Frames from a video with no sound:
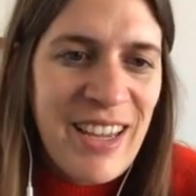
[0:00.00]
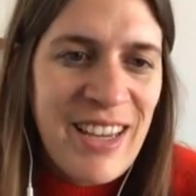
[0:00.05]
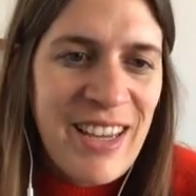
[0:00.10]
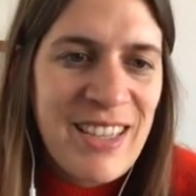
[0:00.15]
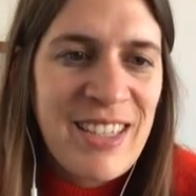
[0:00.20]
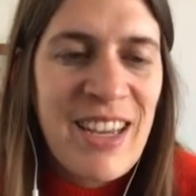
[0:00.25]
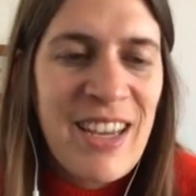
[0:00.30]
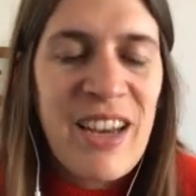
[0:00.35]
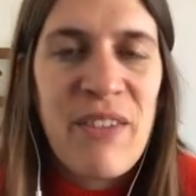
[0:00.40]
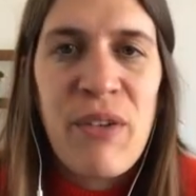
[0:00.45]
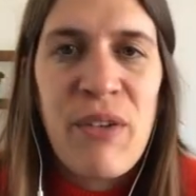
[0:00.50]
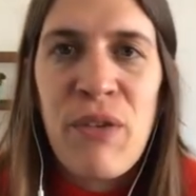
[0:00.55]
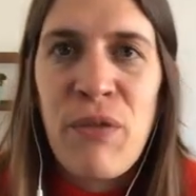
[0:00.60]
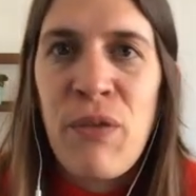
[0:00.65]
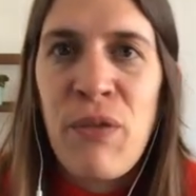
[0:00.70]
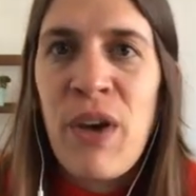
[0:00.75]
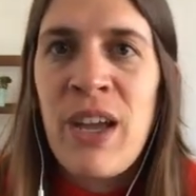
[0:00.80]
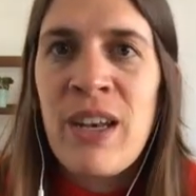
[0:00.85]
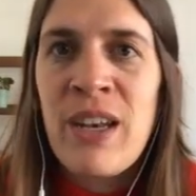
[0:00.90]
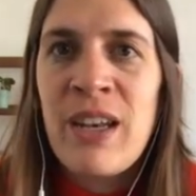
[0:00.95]
It's kind of a
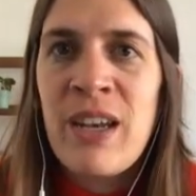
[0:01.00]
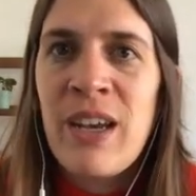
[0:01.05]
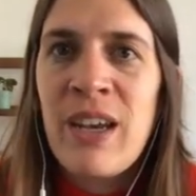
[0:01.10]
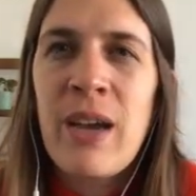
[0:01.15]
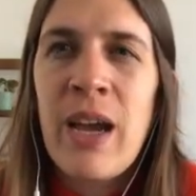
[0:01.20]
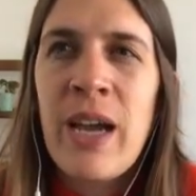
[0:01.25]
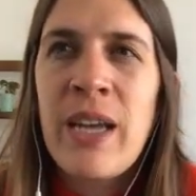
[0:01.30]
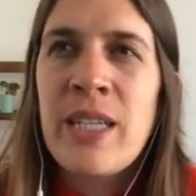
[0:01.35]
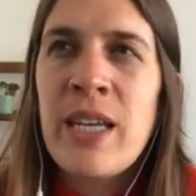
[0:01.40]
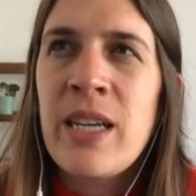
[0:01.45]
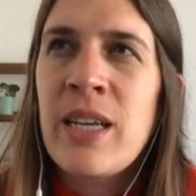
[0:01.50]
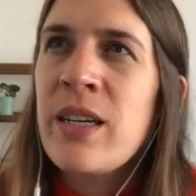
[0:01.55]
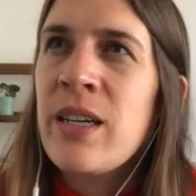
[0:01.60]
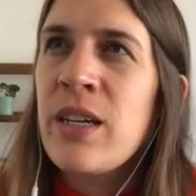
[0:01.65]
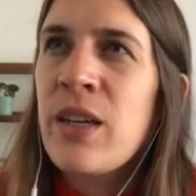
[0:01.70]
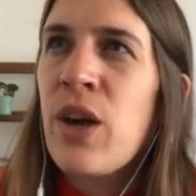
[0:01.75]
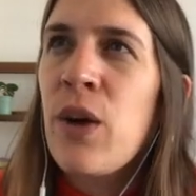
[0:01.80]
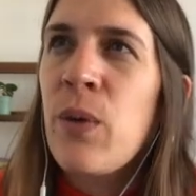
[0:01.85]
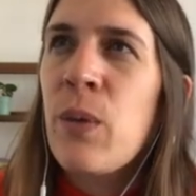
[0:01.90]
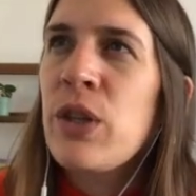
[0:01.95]
fun identity
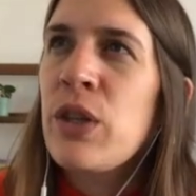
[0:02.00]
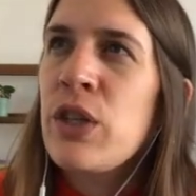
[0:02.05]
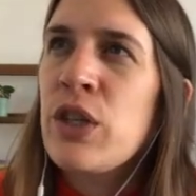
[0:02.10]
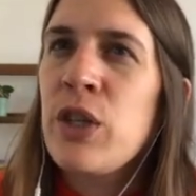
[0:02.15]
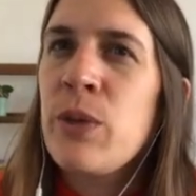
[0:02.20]
to go with